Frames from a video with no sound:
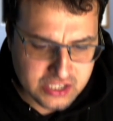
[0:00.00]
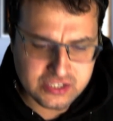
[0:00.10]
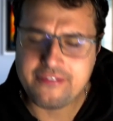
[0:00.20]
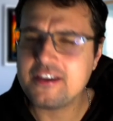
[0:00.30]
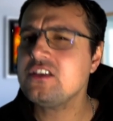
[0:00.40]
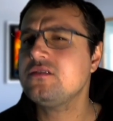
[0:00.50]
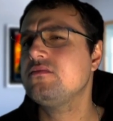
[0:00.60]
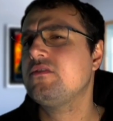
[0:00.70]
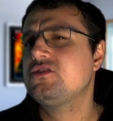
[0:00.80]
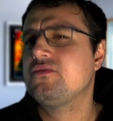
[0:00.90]
So I think this
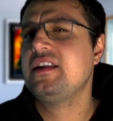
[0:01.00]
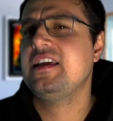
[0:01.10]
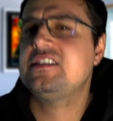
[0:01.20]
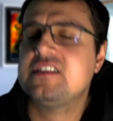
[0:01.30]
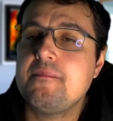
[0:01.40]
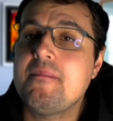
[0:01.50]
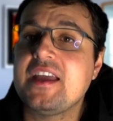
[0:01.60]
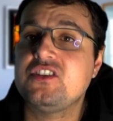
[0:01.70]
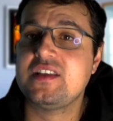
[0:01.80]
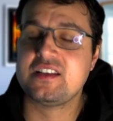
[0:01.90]
was released in
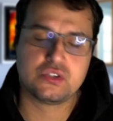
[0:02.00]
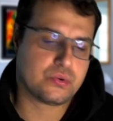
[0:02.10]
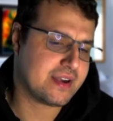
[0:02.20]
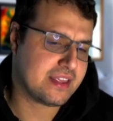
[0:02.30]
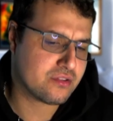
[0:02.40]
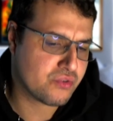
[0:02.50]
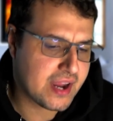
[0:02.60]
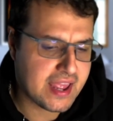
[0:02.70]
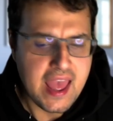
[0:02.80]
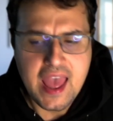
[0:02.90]
May
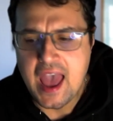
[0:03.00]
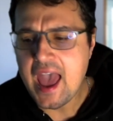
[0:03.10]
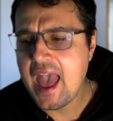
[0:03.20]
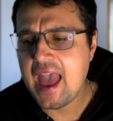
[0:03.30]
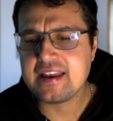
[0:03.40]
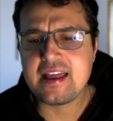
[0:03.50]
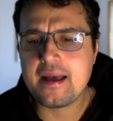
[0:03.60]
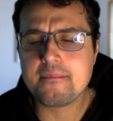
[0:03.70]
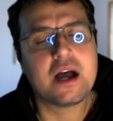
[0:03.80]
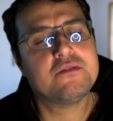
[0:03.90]
2023, and
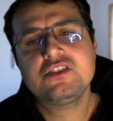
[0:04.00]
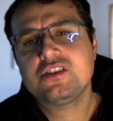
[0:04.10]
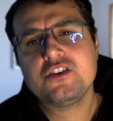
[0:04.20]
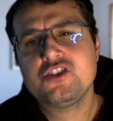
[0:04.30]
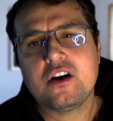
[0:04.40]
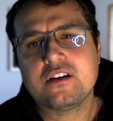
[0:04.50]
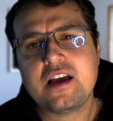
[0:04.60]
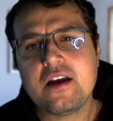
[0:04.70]
um, I was so shocked.